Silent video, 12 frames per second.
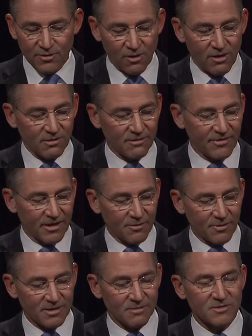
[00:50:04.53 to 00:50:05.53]
all,
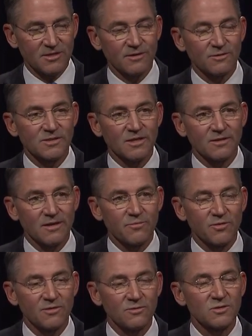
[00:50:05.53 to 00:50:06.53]
evaluated the materials that they
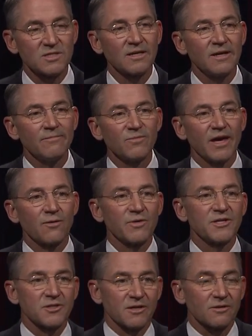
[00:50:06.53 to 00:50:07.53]
produced, and
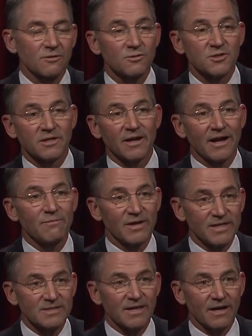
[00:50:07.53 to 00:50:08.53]
reached a conclusion. I
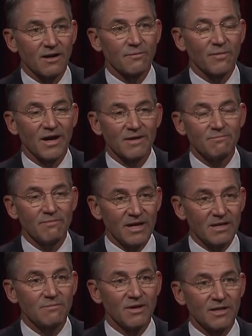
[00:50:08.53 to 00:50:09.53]
base that on my
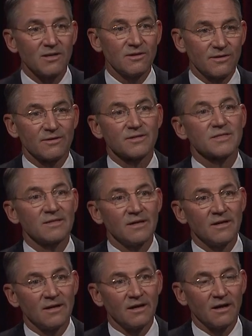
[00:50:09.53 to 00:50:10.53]
many, many years
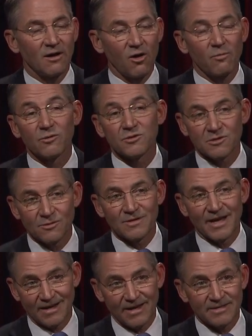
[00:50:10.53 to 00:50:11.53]
uh, almost two
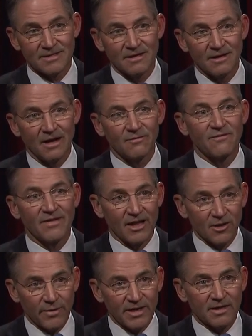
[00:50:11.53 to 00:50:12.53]
decades of
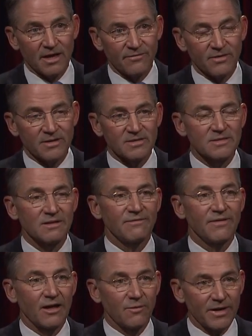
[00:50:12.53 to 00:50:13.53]
evaluating evidence,
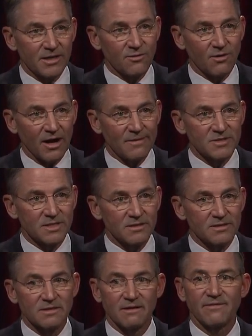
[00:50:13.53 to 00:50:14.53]
evaluating crime
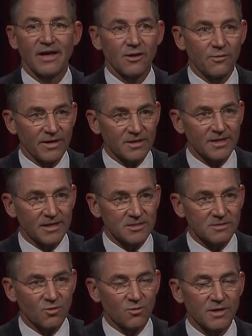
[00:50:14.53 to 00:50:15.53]
scenes, evaluating
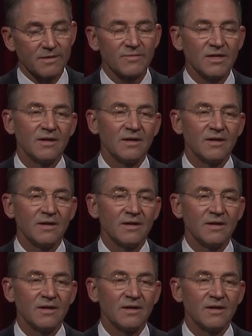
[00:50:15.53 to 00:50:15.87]
testimony.